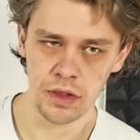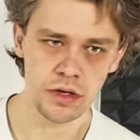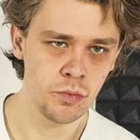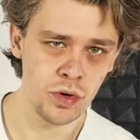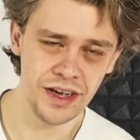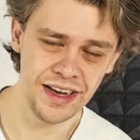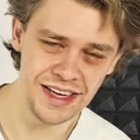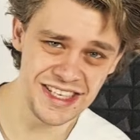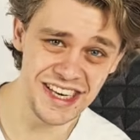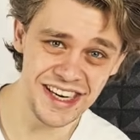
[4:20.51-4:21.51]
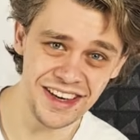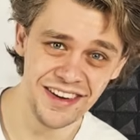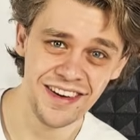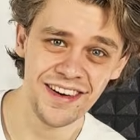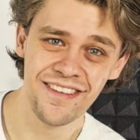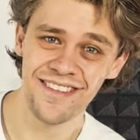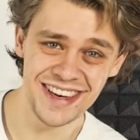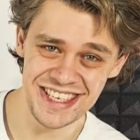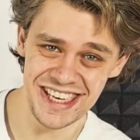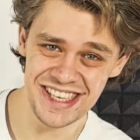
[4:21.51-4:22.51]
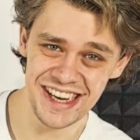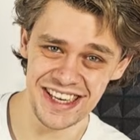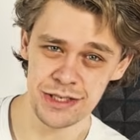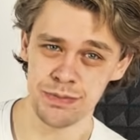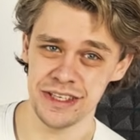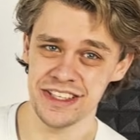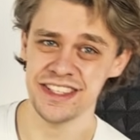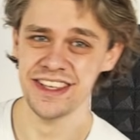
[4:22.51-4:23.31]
What can I say? We just like speed.